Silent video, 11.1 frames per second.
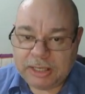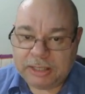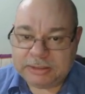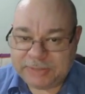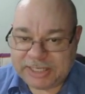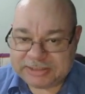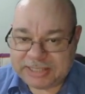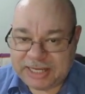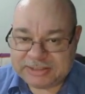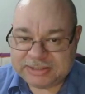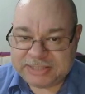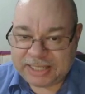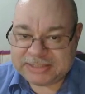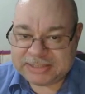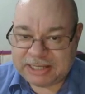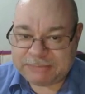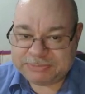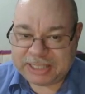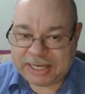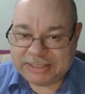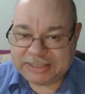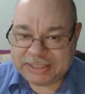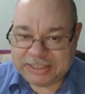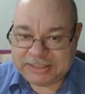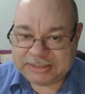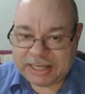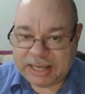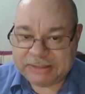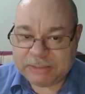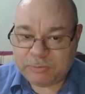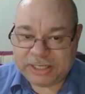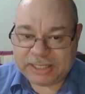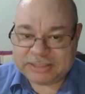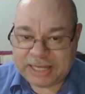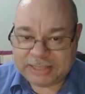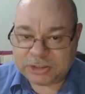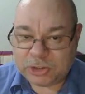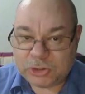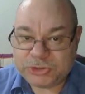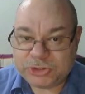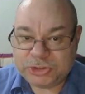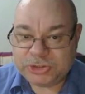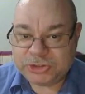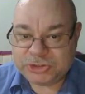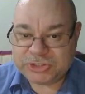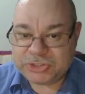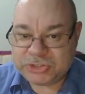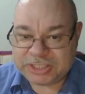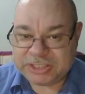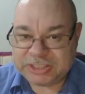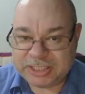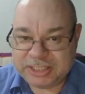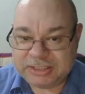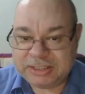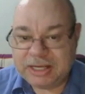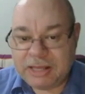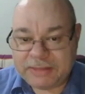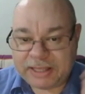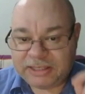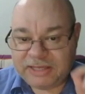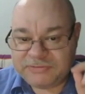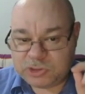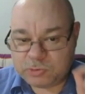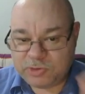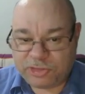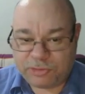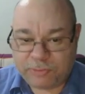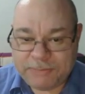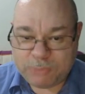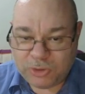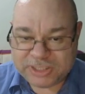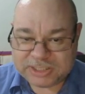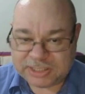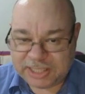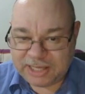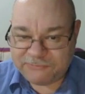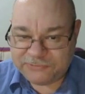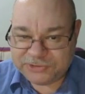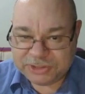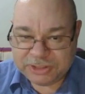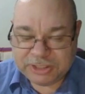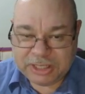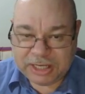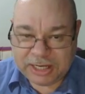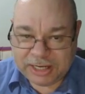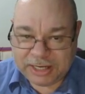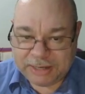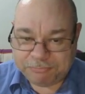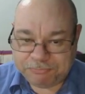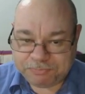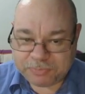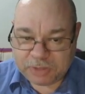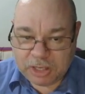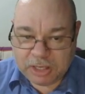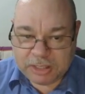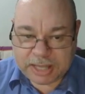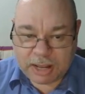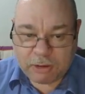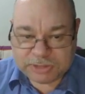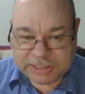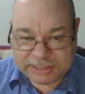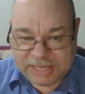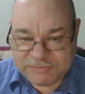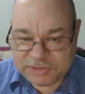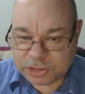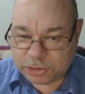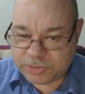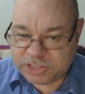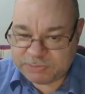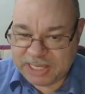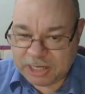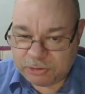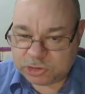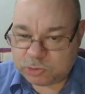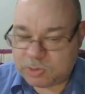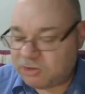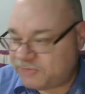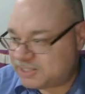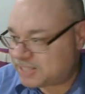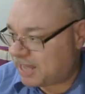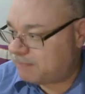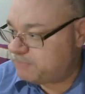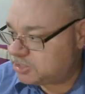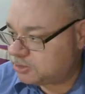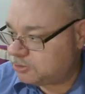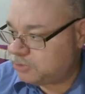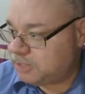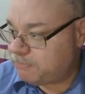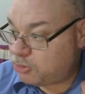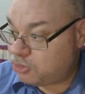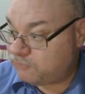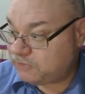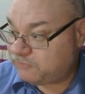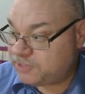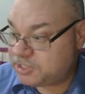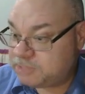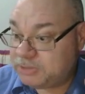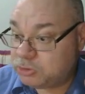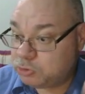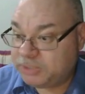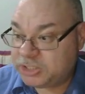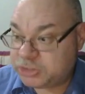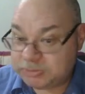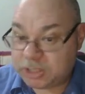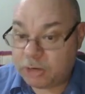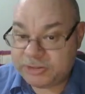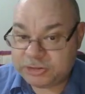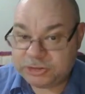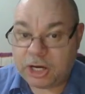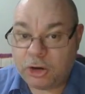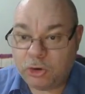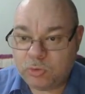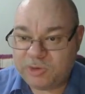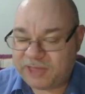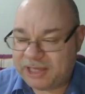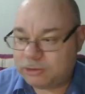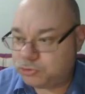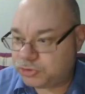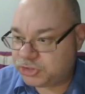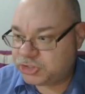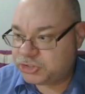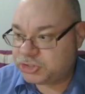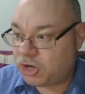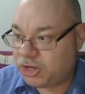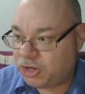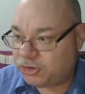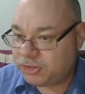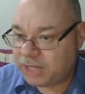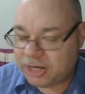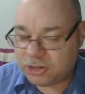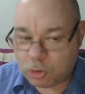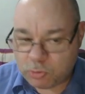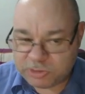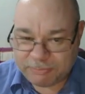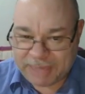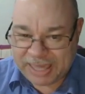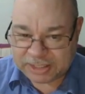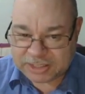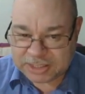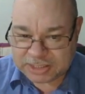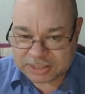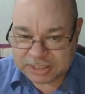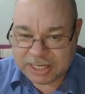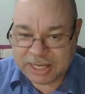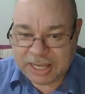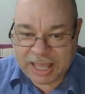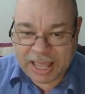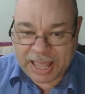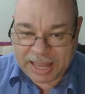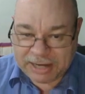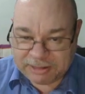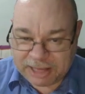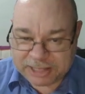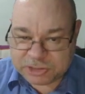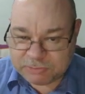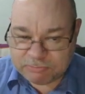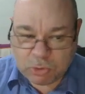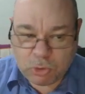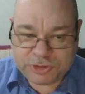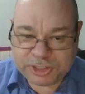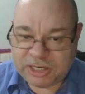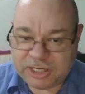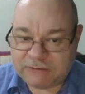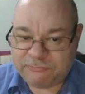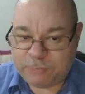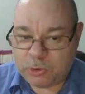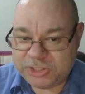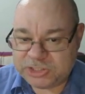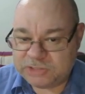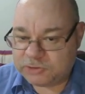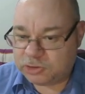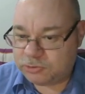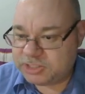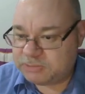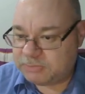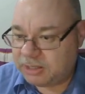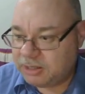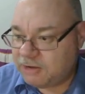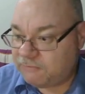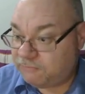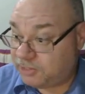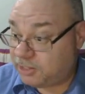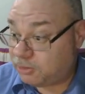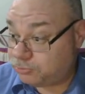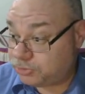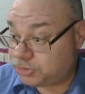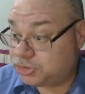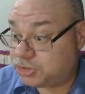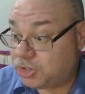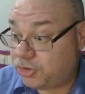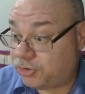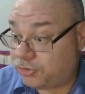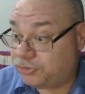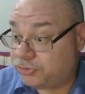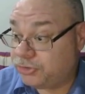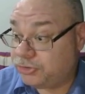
We're going to take the dex up to 18, and then we're going to take the constitution to 16. That leaves us with 3 points left. Now, leaving the charisma here at 12 is absolutely perfect for this build, because I'm going to go with Eldritch Scion and not with Magus, and that is more than enough points of charisma for the Eldritch Scion